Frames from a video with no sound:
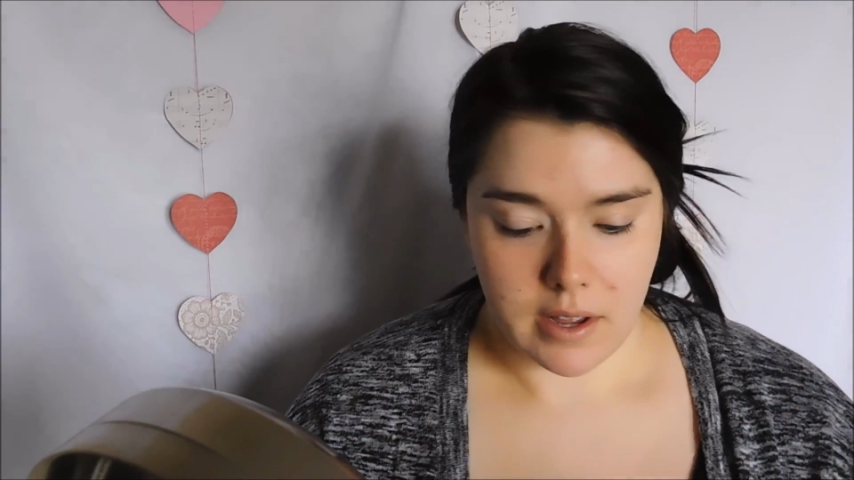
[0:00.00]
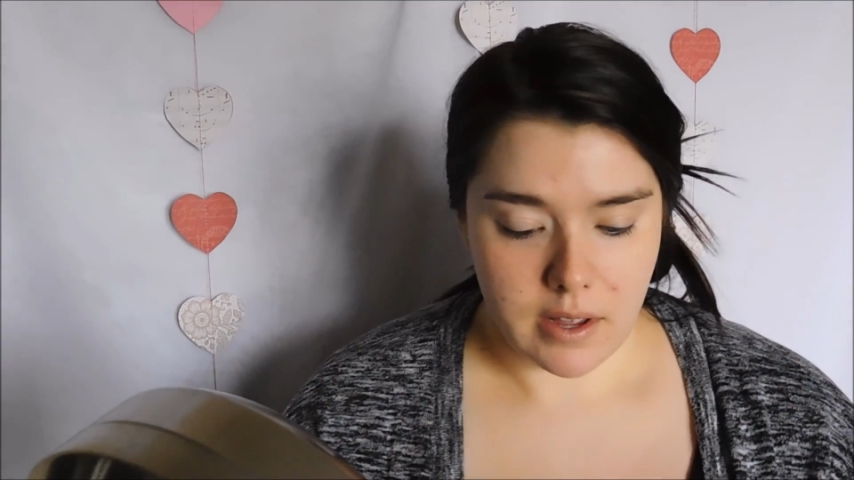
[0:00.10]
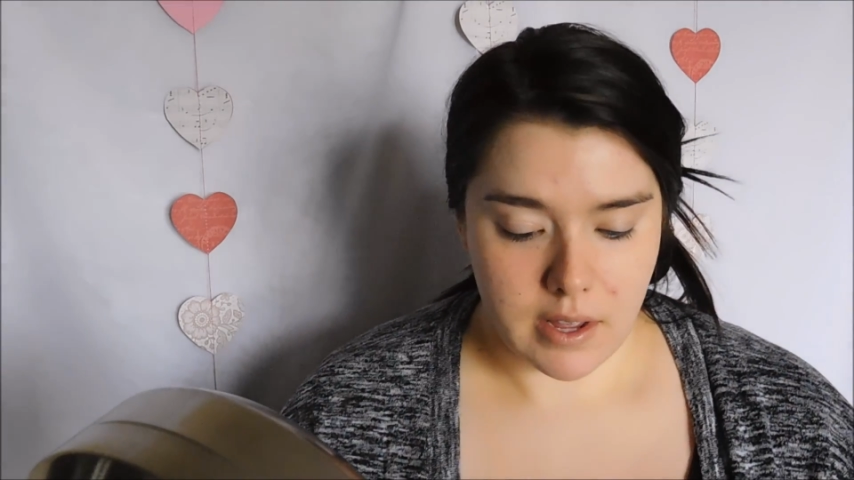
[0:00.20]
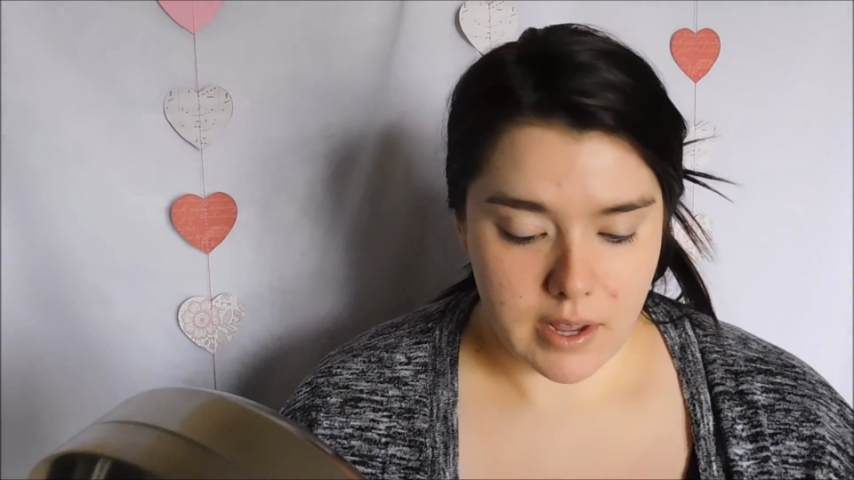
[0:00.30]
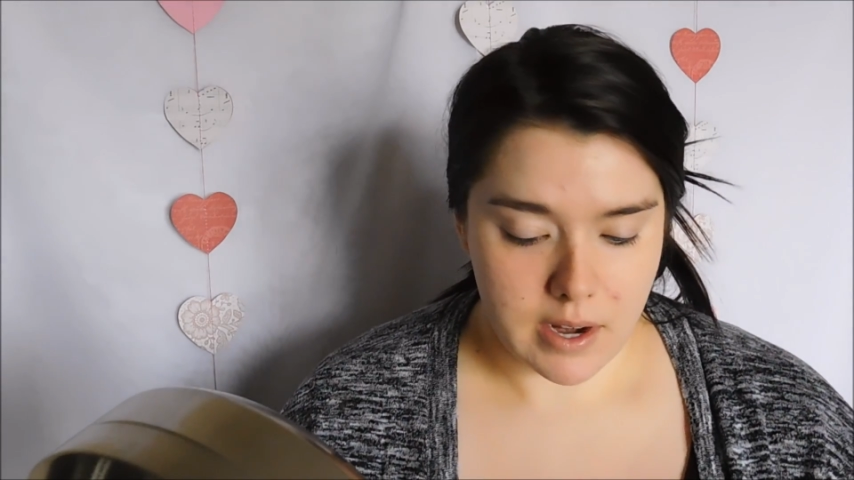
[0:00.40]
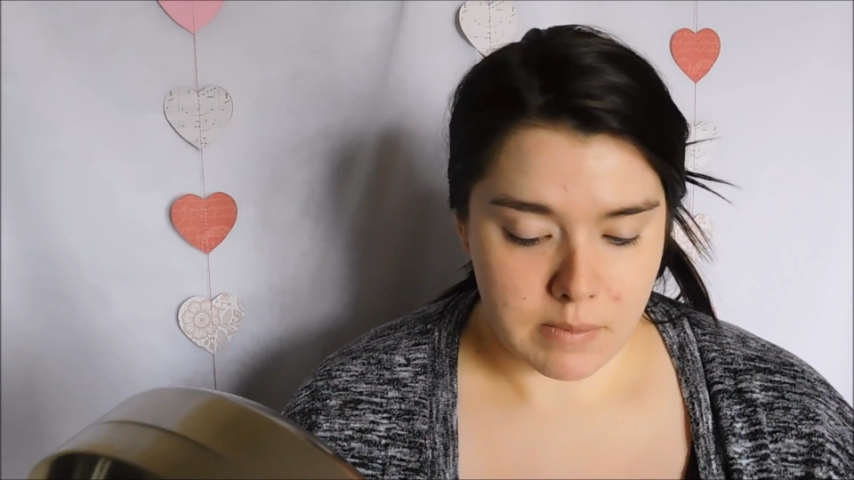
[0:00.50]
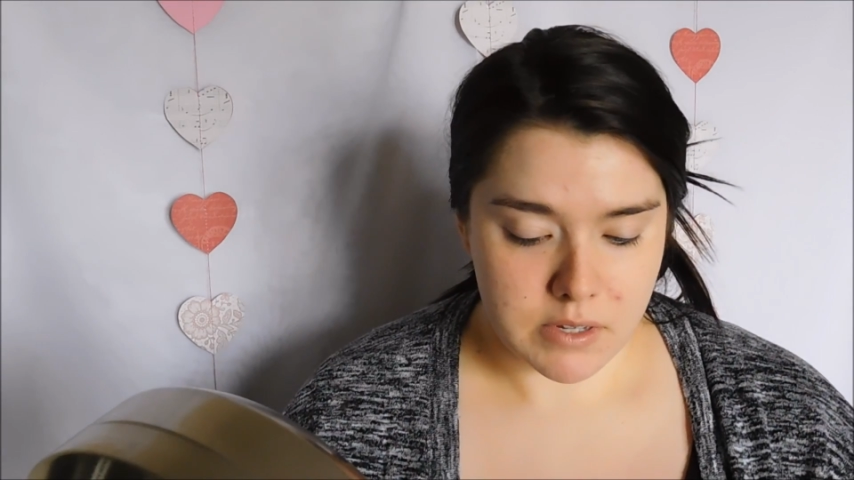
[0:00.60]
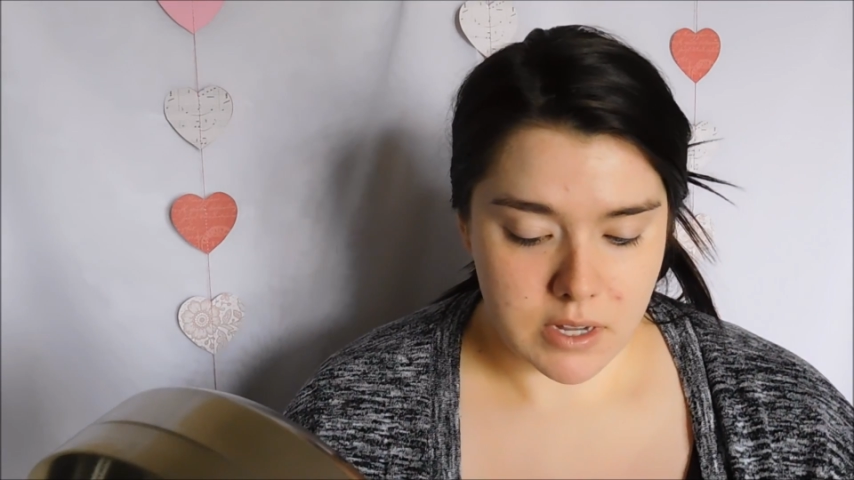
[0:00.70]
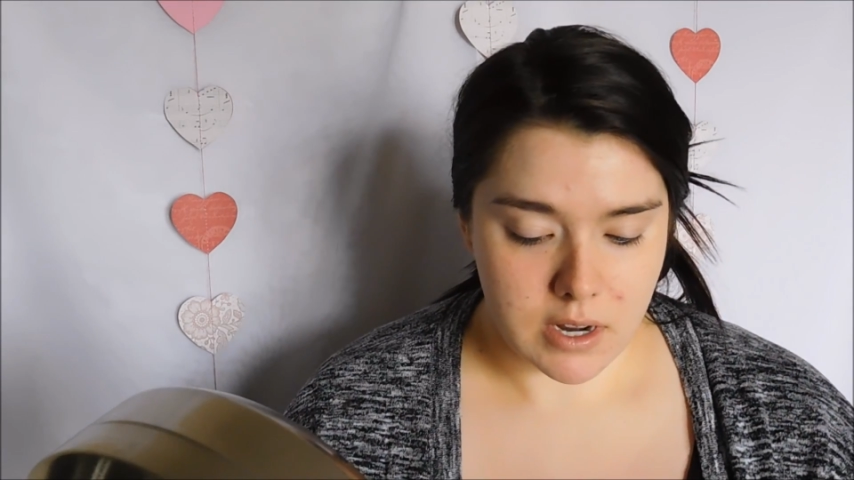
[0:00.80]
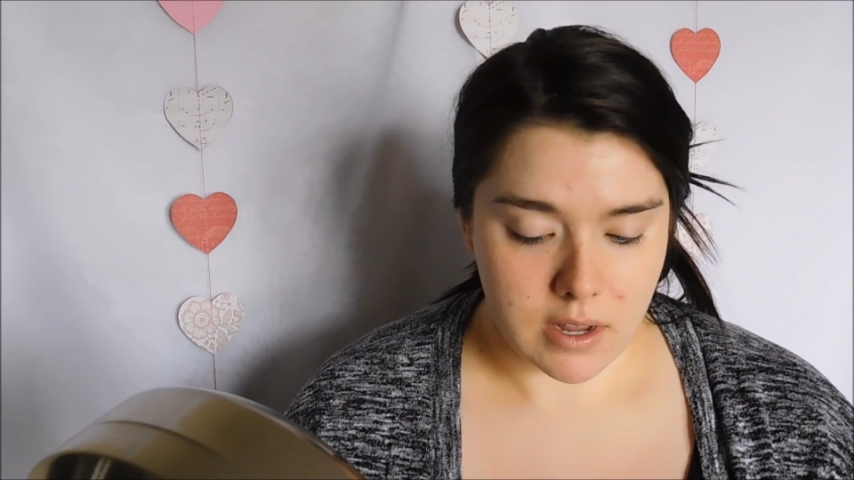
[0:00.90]
and I'm
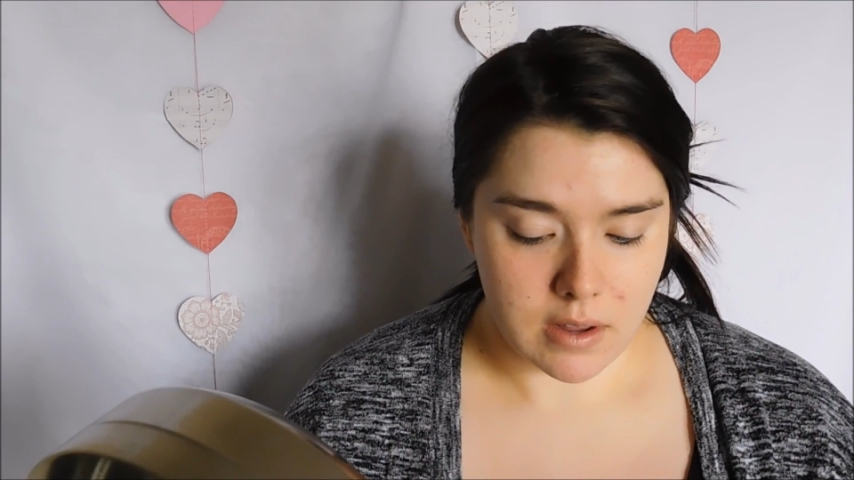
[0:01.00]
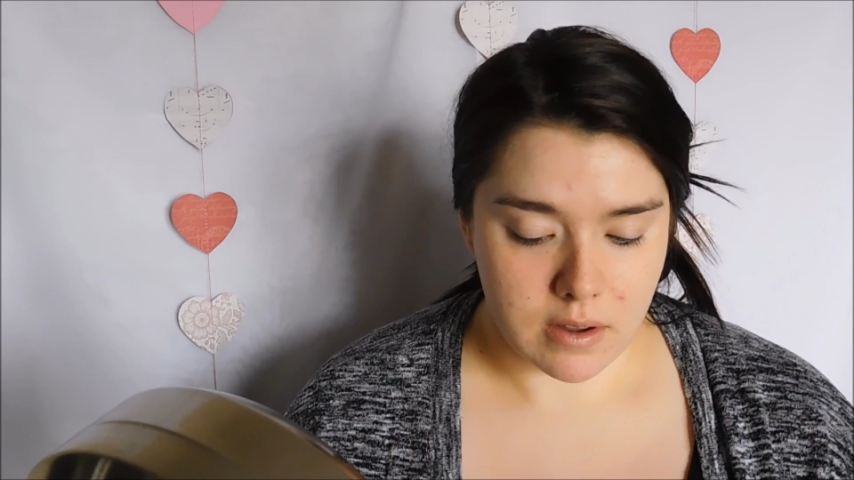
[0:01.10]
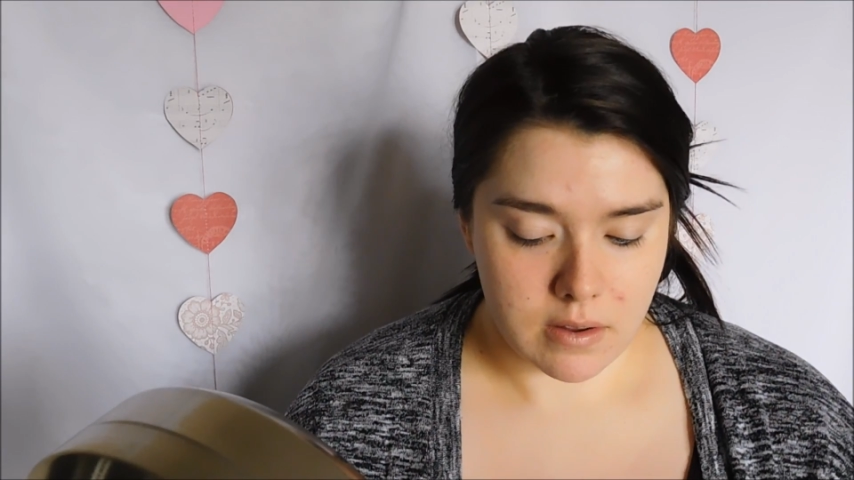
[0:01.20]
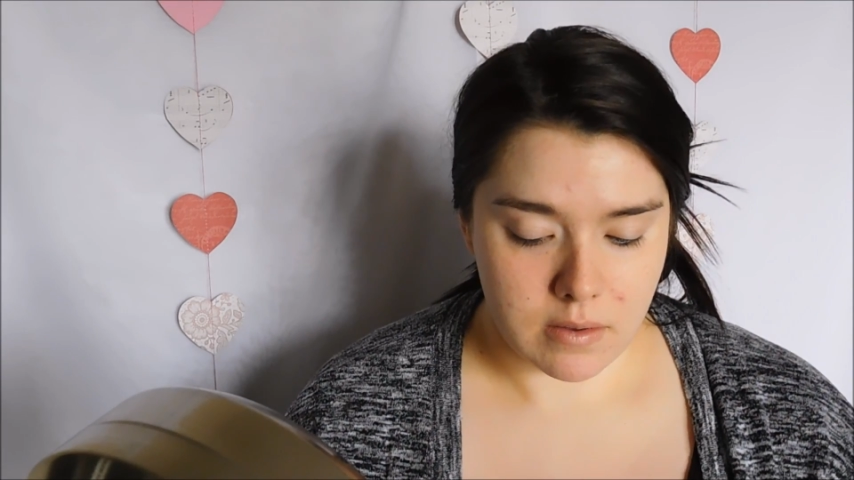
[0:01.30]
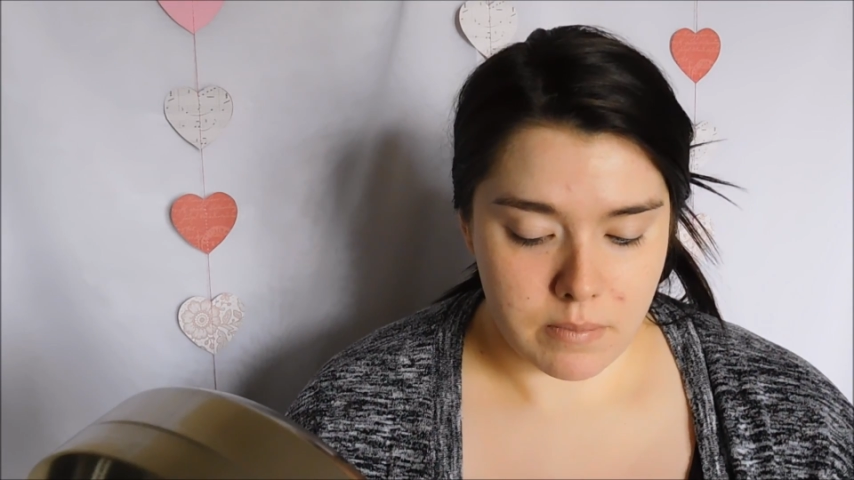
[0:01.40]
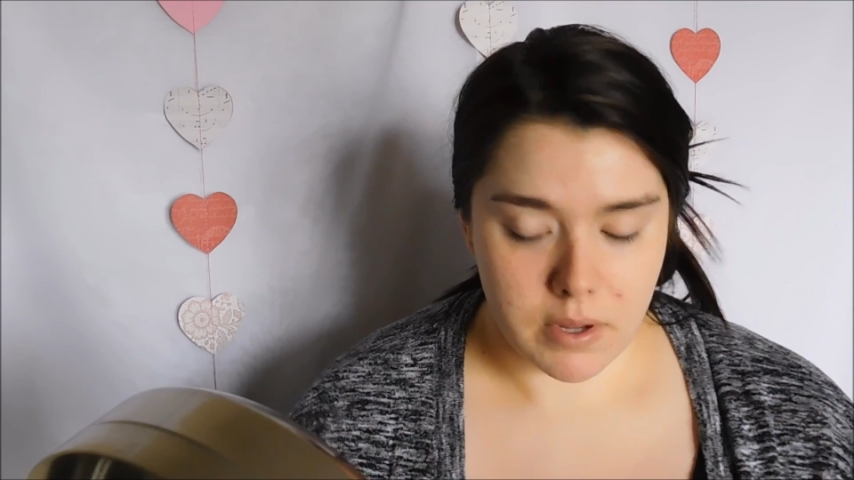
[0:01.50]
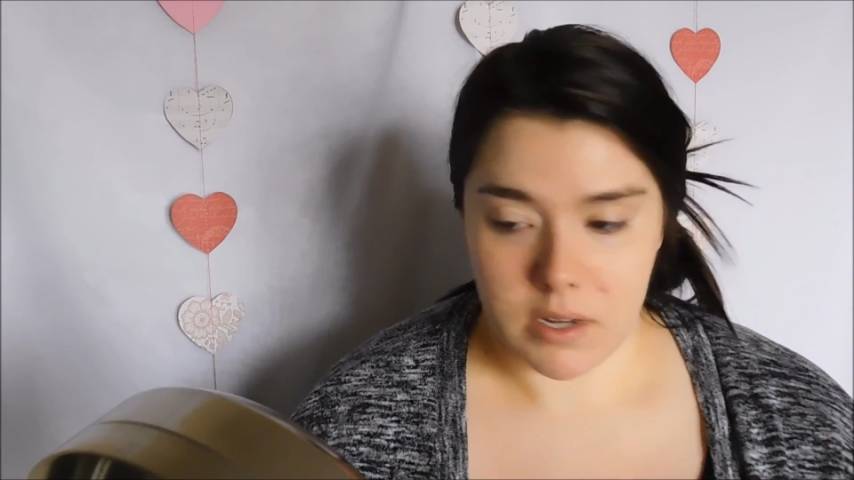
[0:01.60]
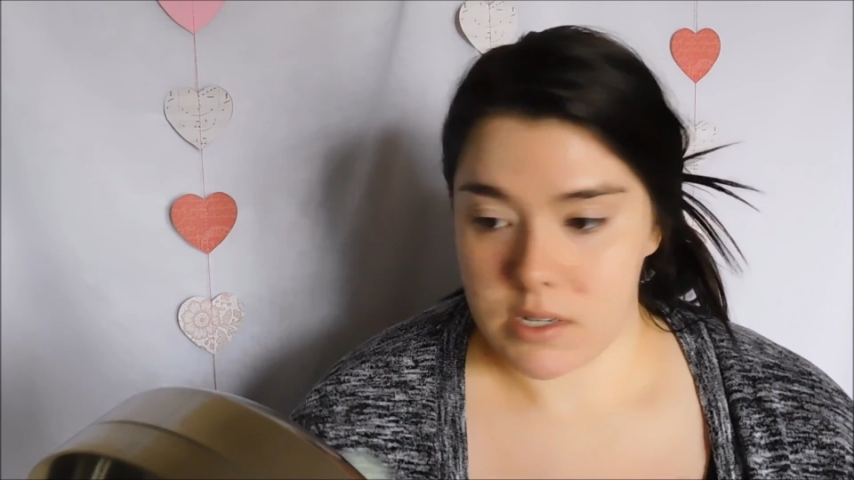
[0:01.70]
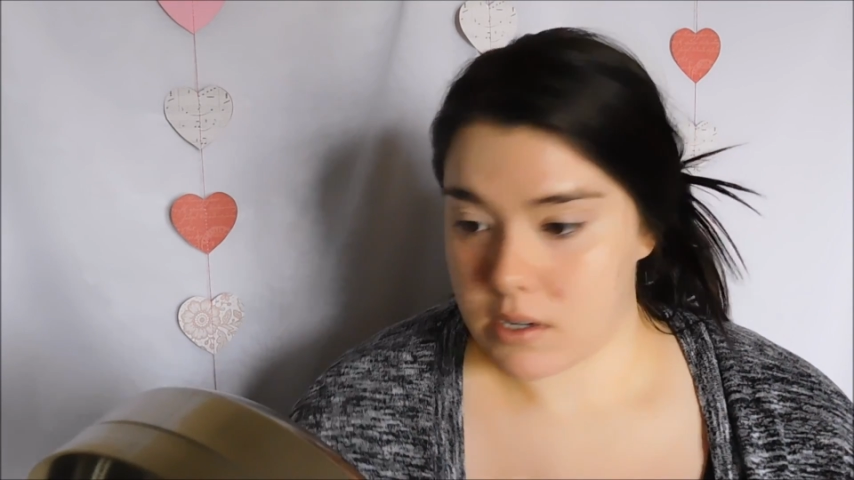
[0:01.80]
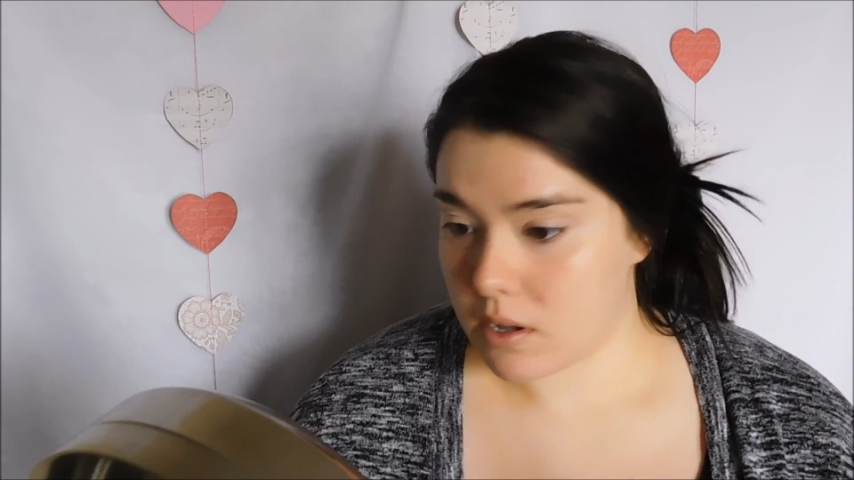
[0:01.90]
just going to
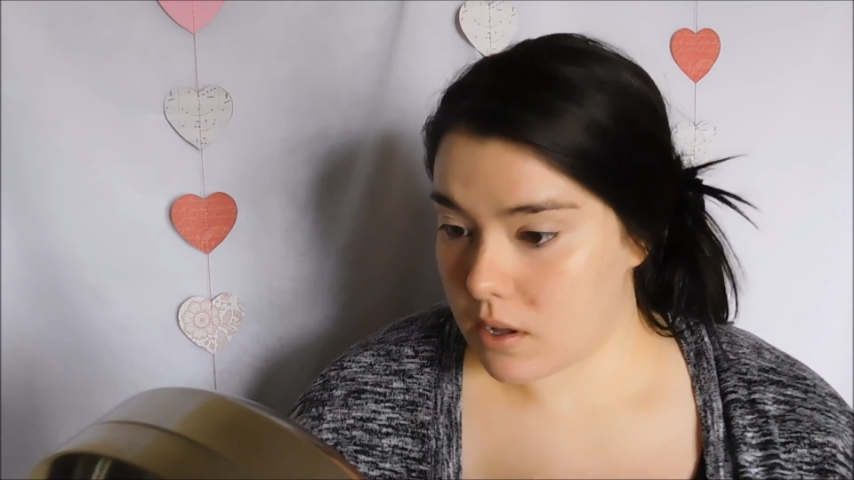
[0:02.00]
put